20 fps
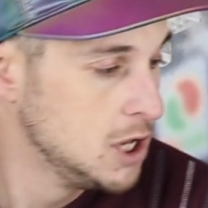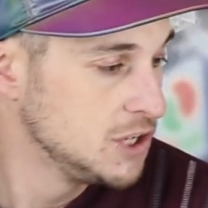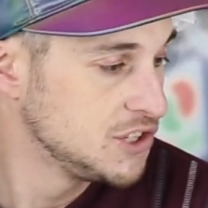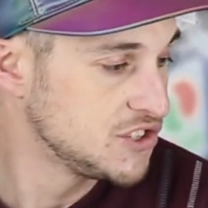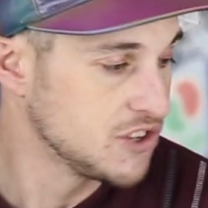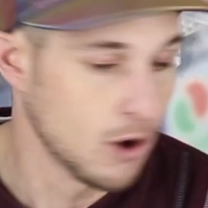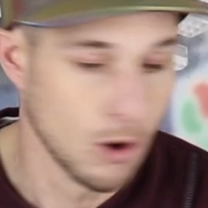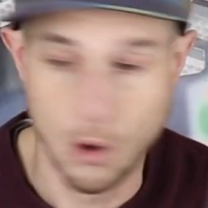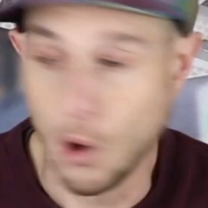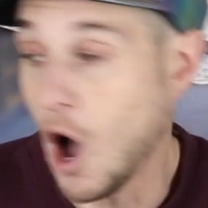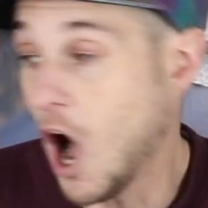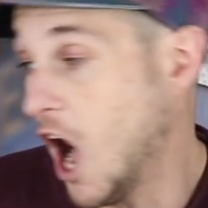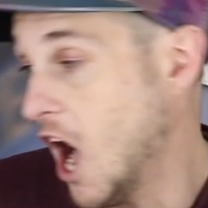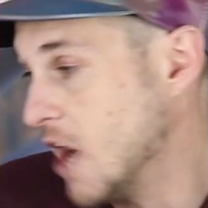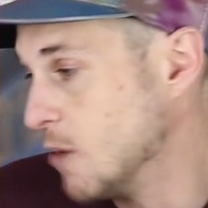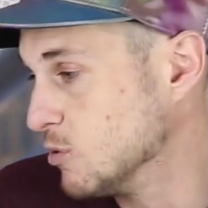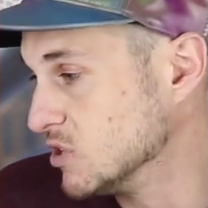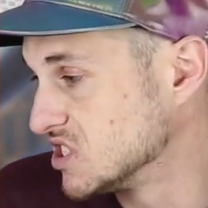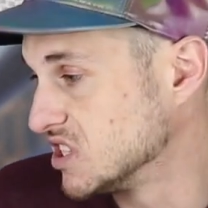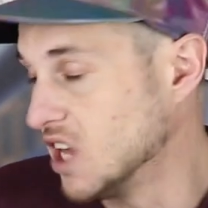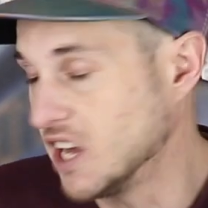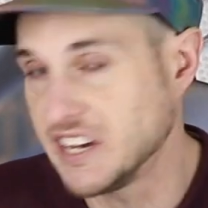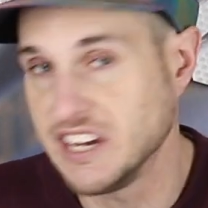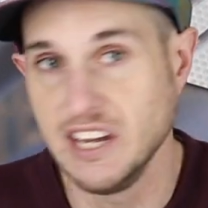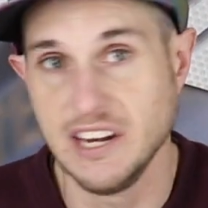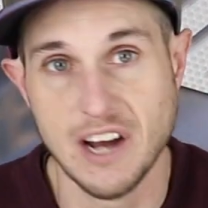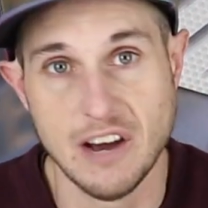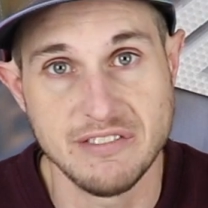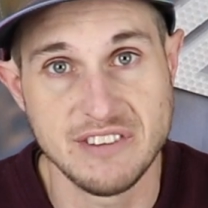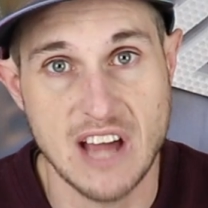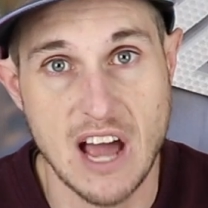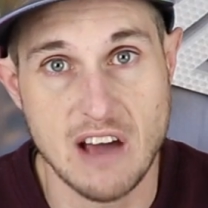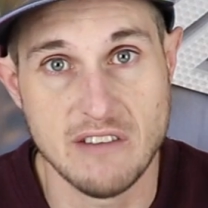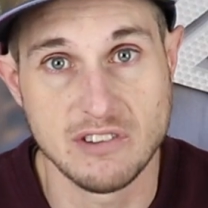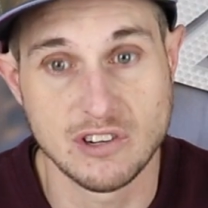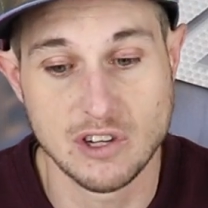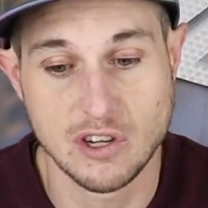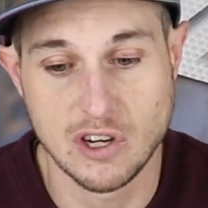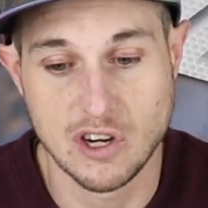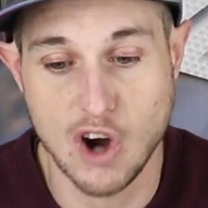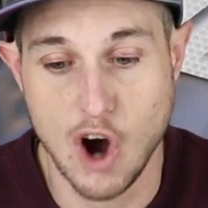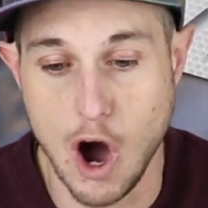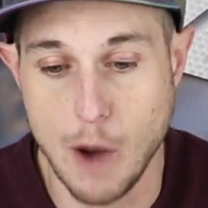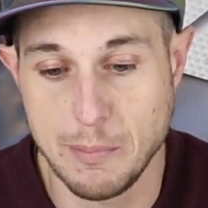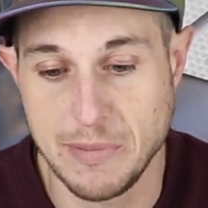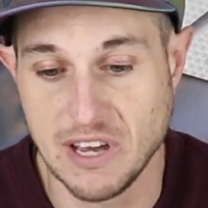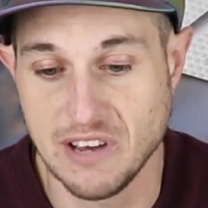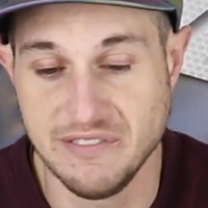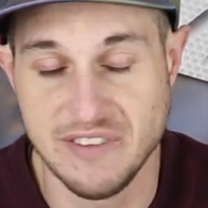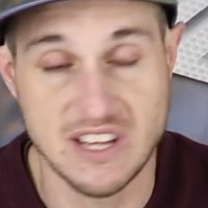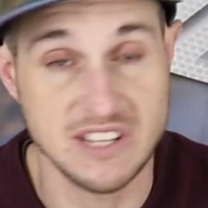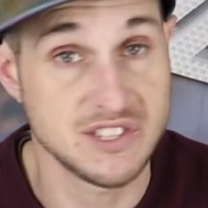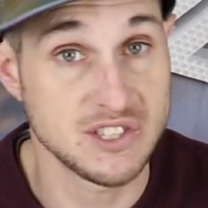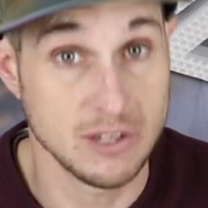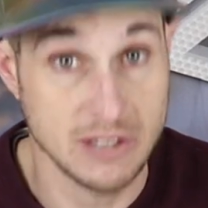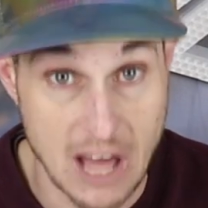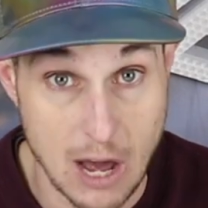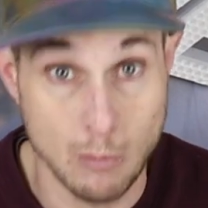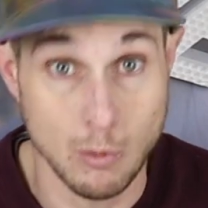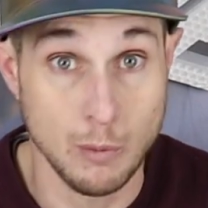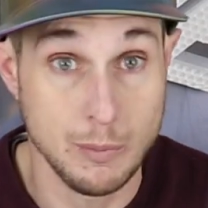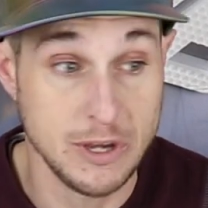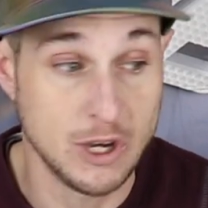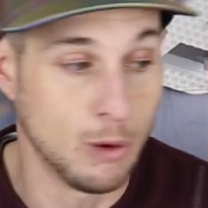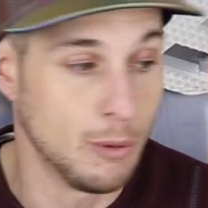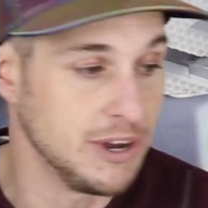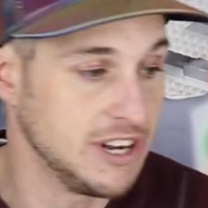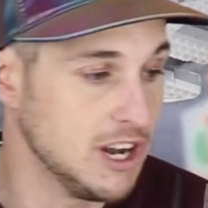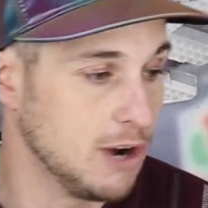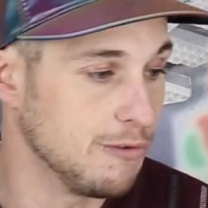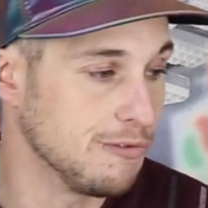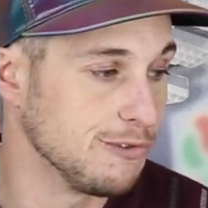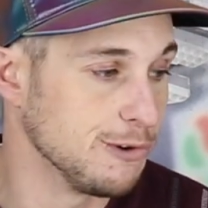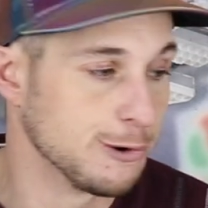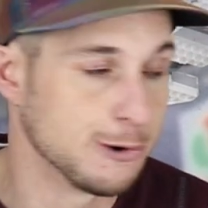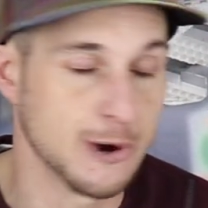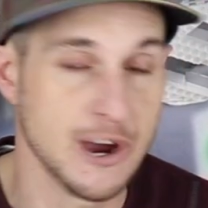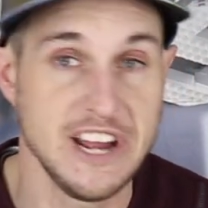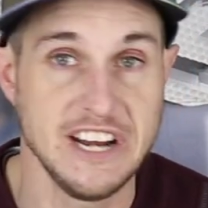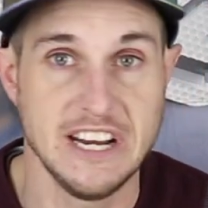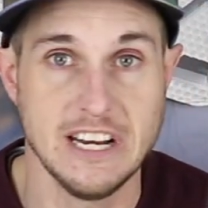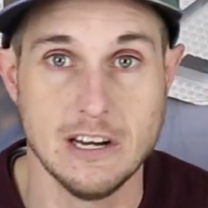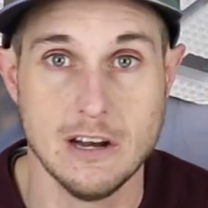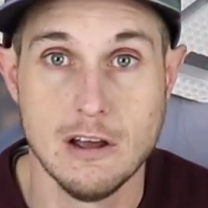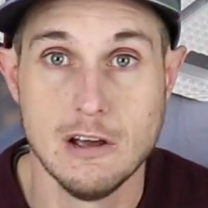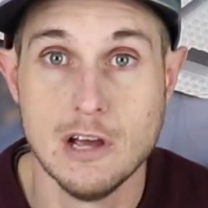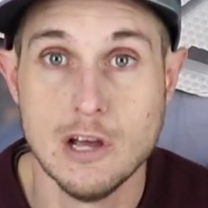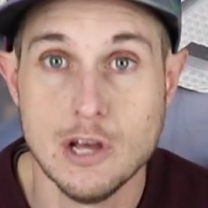So I was lucky enough to have a copy of it, so that will be going out for grading.